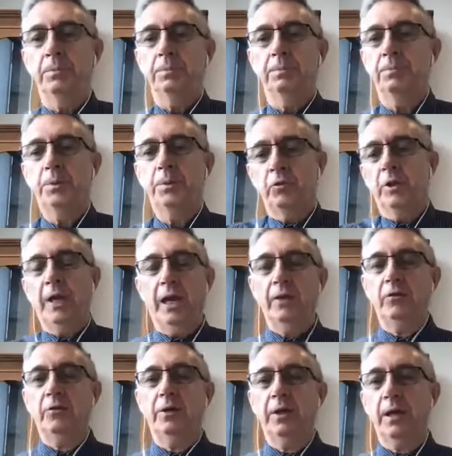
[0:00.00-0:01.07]
put your
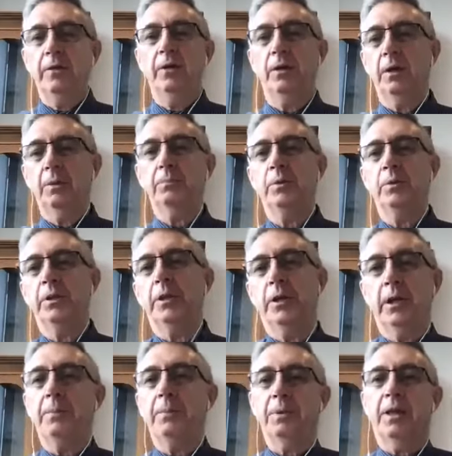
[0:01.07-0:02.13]
case together and put in an
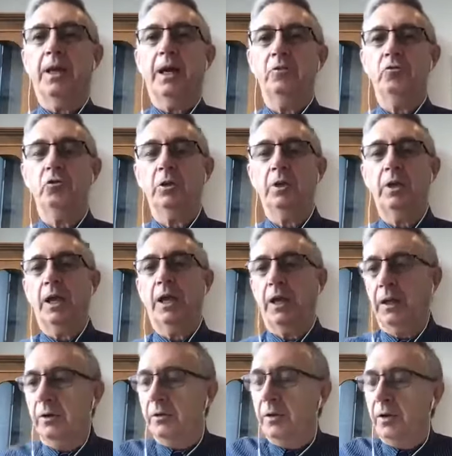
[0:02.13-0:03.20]
application,
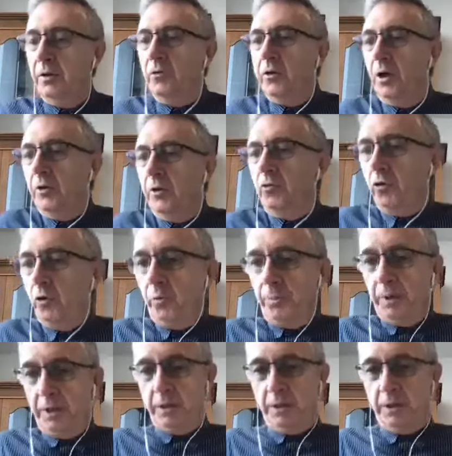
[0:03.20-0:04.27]
and as long as you're
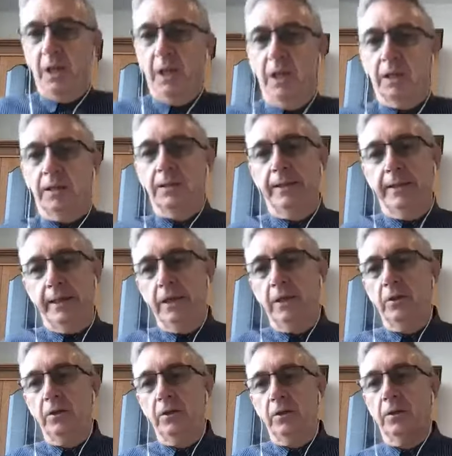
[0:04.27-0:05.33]
being clear,
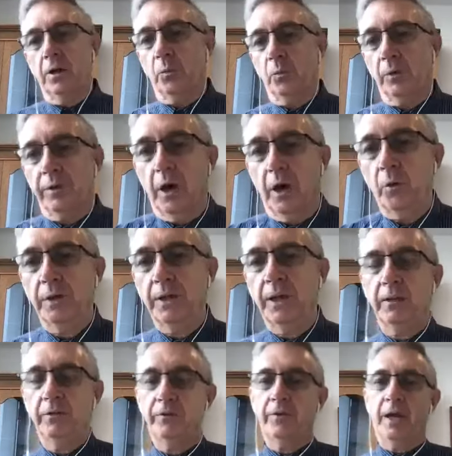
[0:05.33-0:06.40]
you're not withholding
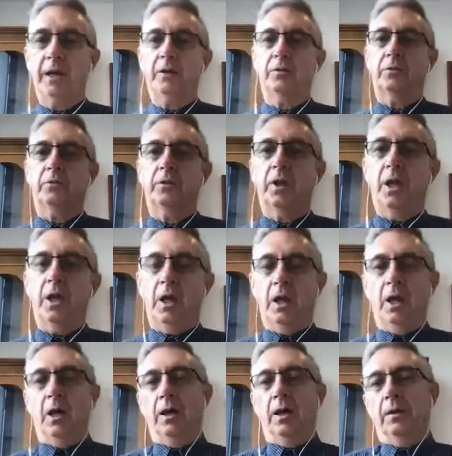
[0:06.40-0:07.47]
any facts,
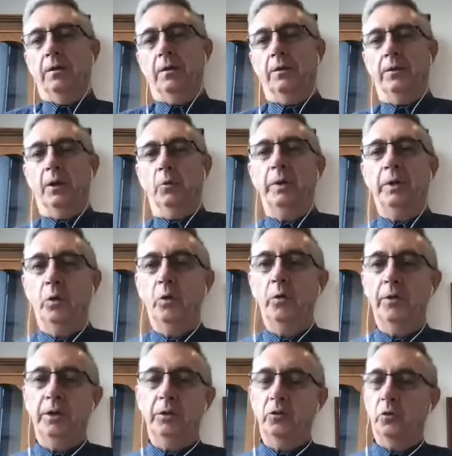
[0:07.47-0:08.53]
there'll be all
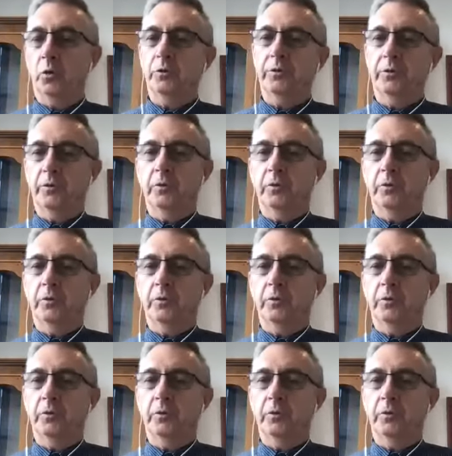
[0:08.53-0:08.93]
these sorts of